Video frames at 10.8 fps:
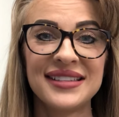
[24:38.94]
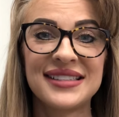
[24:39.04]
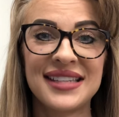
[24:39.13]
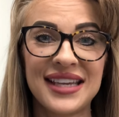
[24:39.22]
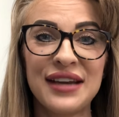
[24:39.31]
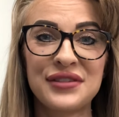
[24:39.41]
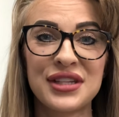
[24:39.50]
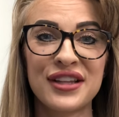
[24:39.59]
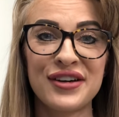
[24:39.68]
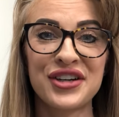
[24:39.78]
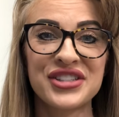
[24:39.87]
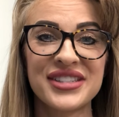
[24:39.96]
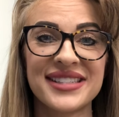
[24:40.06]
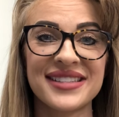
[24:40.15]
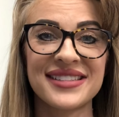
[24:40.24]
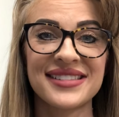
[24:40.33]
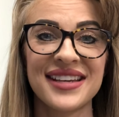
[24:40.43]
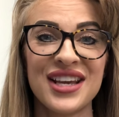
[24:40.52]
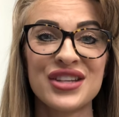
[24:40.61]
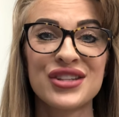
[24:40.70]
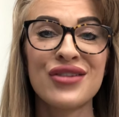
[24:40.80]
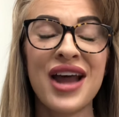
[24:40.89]
to give to the narcissist.
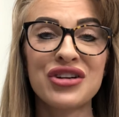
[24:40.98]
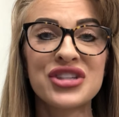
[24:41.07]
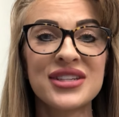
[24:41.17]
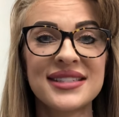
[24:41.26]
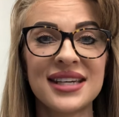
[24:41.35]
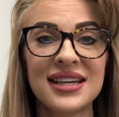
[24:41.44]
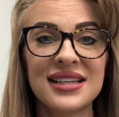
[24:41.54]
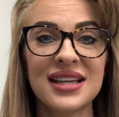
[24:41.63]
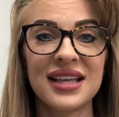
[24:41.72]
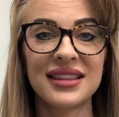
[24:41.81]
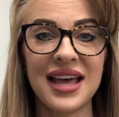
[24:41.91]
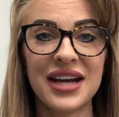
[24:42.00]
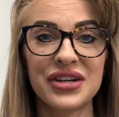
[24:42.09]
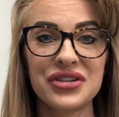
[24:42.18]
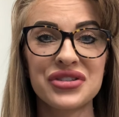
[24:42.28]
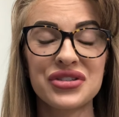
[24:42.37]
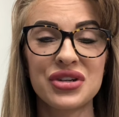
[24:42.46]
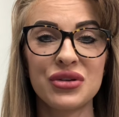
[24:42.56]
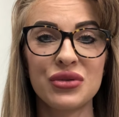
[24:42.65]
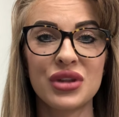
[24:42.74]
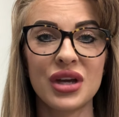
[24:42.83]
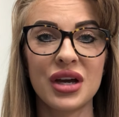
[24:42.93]
So now she's sending letters to
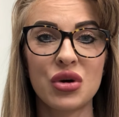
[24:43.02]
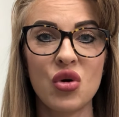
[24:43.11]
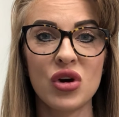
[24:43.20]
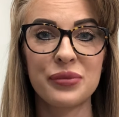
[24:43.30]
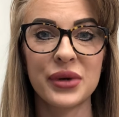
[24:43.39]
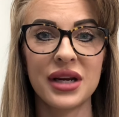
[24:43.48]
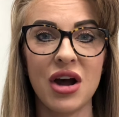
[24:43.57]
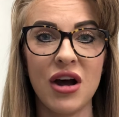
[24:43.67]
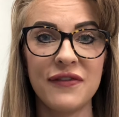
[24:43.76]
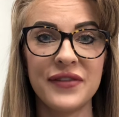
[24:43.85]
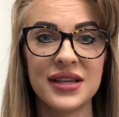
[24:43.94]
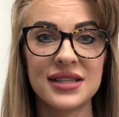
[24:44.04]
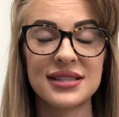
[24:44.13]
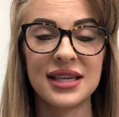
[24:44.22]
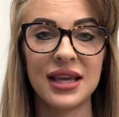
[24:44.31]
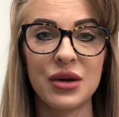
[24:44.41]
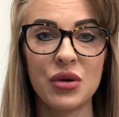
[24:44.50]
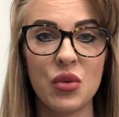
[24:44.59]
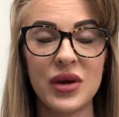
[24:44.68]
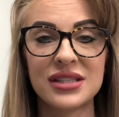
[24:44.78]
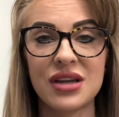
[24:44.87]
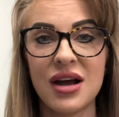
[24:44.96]
the corporate office in
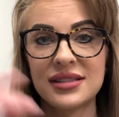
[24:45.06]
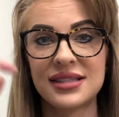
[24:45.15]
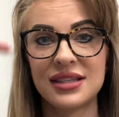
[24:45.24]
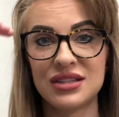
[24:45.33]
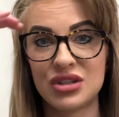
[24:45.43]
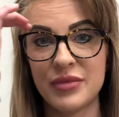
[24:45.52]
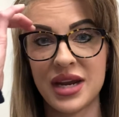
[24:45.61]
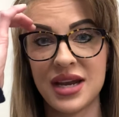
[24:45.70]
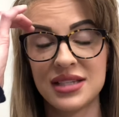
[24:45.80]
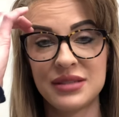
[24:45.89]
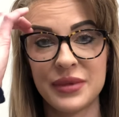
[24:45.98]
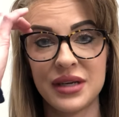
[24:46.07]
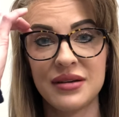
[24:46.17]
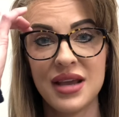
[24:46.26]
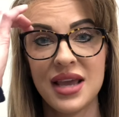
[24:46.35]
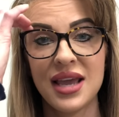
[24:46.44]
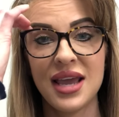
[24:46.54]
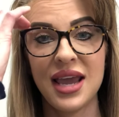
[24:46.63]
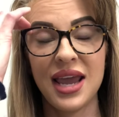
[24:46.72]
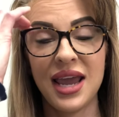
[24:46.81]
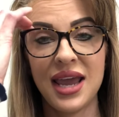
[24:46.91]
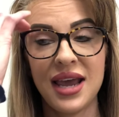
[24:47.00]
Wisconsin to my husband.
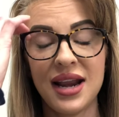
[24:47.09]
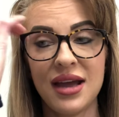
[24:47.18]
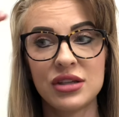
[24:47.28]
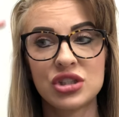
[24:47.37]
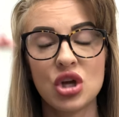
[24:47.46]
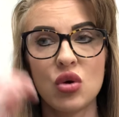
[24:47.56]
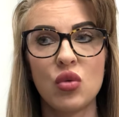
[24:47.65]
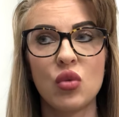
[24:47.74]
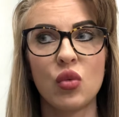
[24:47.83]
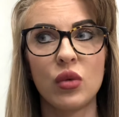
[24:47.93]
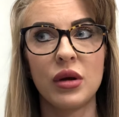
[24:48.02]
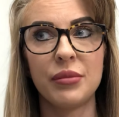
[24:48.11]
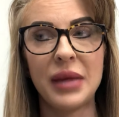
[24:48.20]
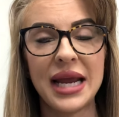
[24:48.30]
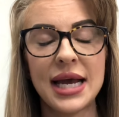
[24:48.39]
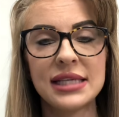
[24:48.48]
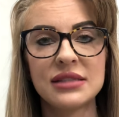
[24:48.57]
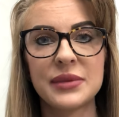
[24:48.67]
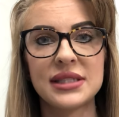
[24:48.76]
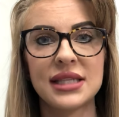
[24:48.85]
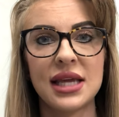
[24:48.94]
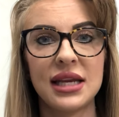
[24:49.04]
And so my
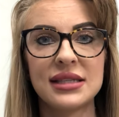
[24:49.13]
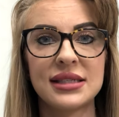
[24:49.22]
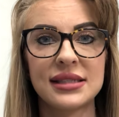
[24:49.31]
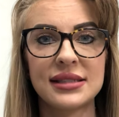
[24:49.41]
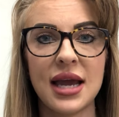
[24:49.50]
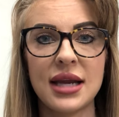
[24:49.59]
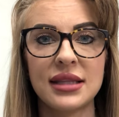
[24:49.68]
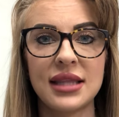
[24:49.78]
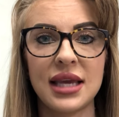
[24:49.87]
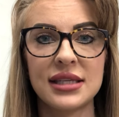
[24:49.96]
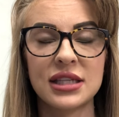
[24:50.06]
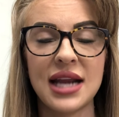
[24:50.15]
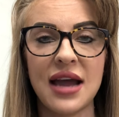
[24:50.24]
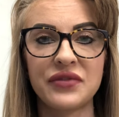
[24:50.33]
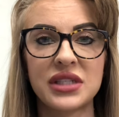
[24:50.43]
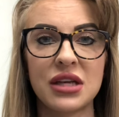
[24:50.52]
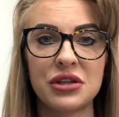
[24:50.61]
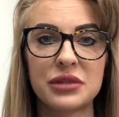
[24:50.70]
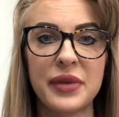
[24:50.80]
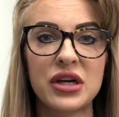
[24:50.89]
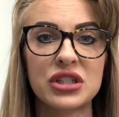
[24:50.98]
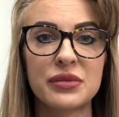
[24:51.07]
husband said he's decided that he's going to have to tell his
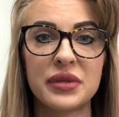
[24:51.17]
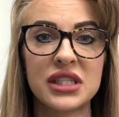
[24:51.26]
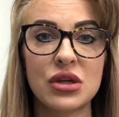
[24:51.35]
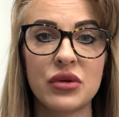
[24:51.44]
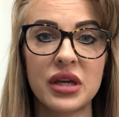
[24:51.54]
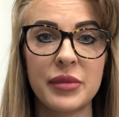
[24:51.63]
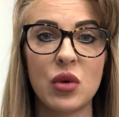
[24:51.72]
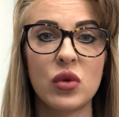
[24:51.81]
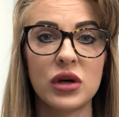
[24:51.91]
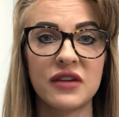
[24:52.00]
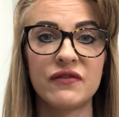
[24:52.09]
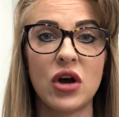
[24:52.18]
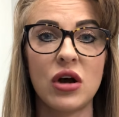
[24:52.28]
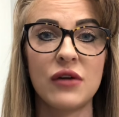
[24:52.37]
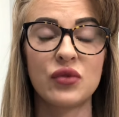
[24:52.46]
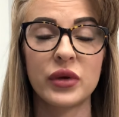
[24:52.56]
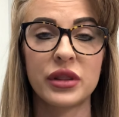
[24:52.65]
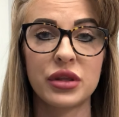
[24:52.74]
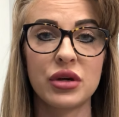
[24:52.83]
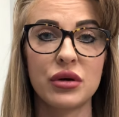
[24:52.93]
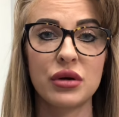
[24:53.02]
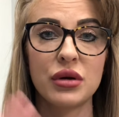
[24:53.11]
parents, please don't get my work involved with
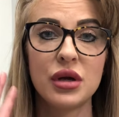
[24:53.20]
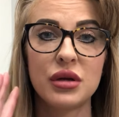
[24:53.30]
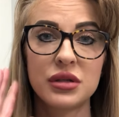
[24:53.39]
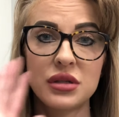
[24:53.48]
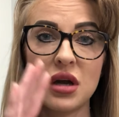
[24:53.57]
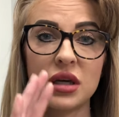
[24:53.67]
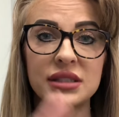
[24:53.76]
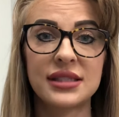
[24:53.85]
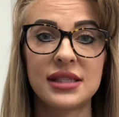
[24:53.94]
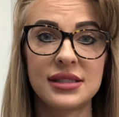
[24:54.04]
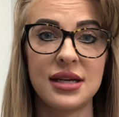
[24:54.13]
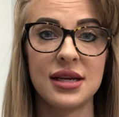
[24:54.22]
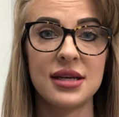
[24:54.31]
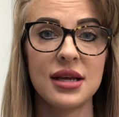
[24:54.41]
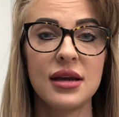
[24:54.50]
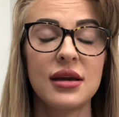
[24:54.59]
your toxicity.